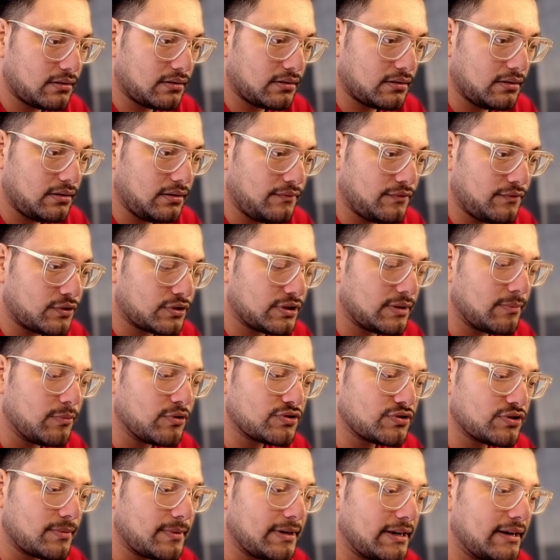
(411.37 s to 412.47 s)
For the
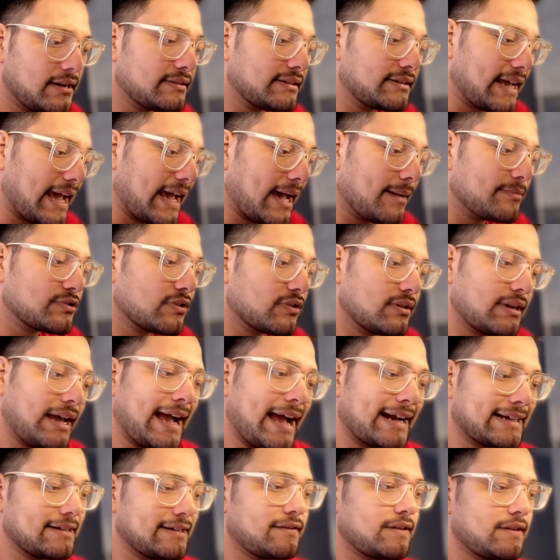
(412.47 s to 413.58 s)
most available, tabs or
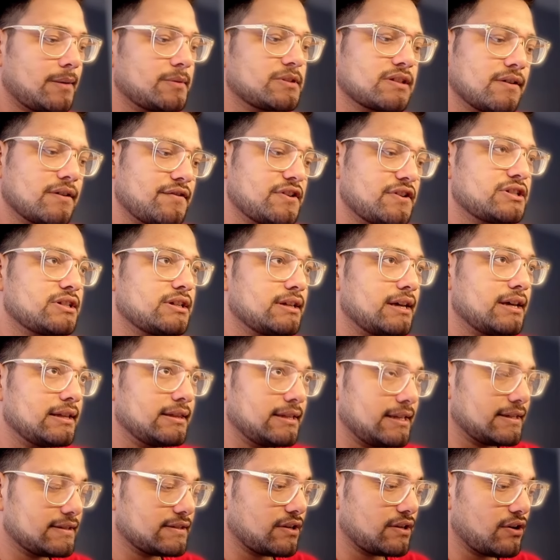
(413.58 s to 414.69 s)
active tab is sufficient
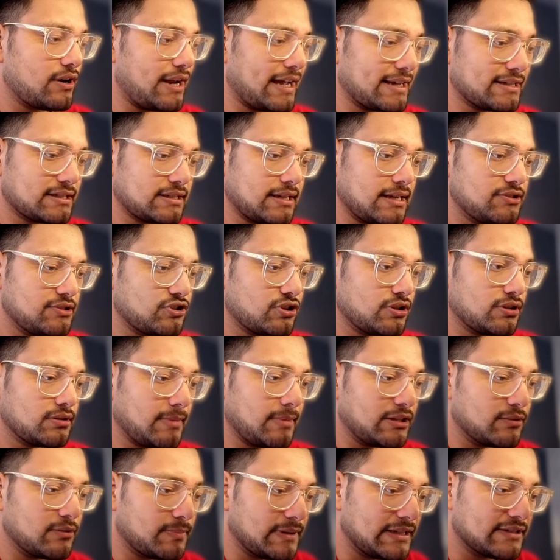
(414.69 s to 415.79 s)
unless your extension
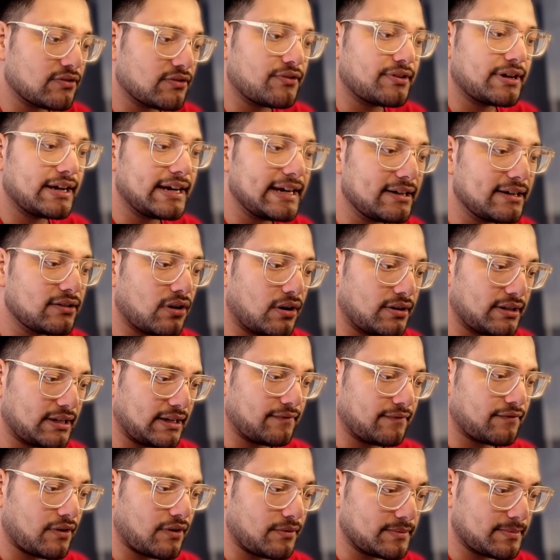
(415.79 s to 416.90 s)
manipulates or read
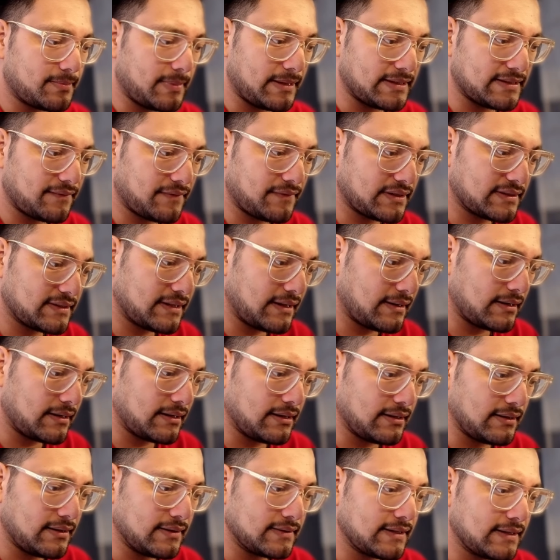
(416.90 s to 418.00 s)
content from specific
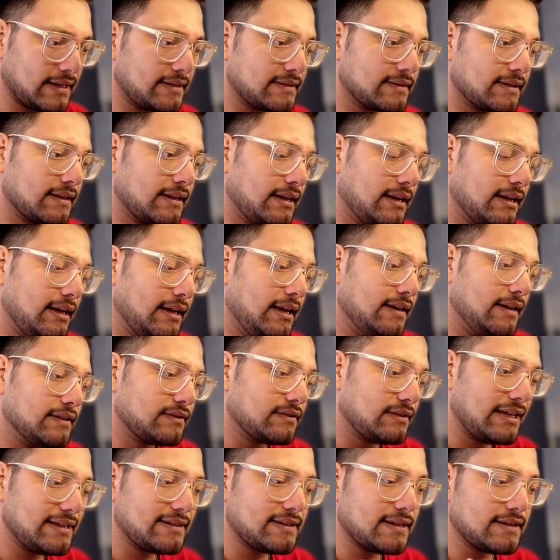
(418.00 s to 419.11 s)
sites. So
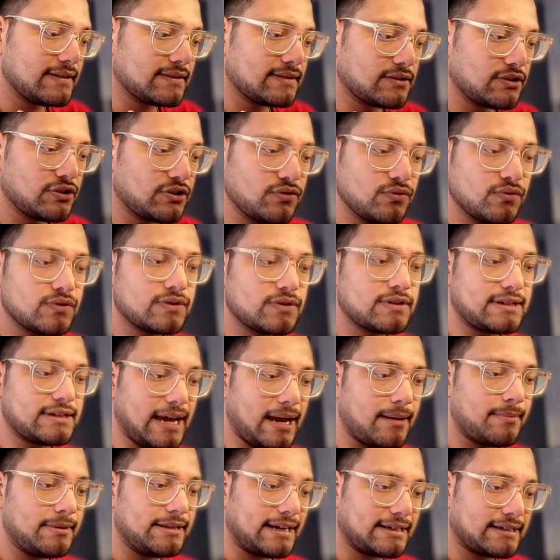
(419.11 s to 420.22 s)
let's just use
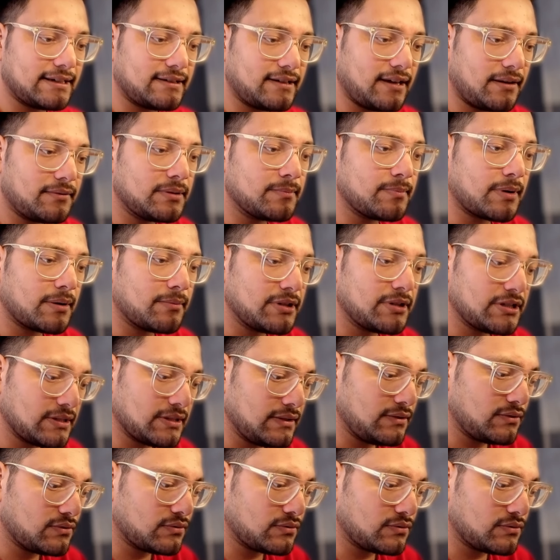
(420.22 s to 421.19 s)
tab and active tab in permission